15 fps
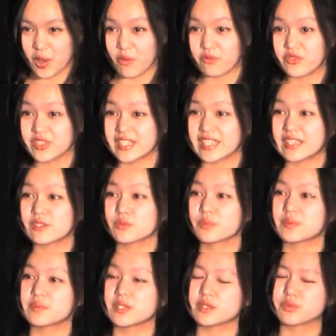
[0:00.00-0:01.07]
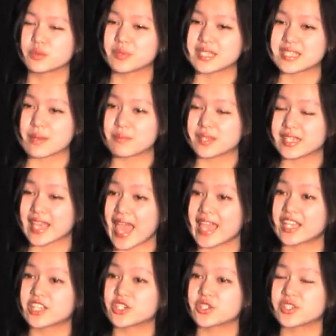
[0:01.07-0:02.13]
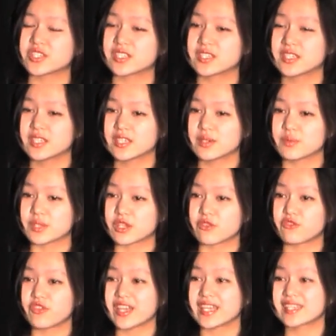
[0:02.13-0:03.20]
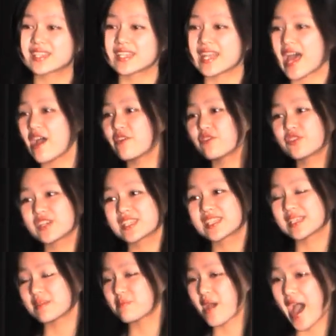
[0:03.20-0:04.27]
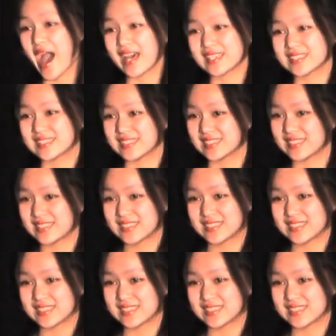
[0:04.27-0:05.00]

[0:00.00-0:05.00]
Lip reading: Hopefully it will be something anchored with the faith that everything passes.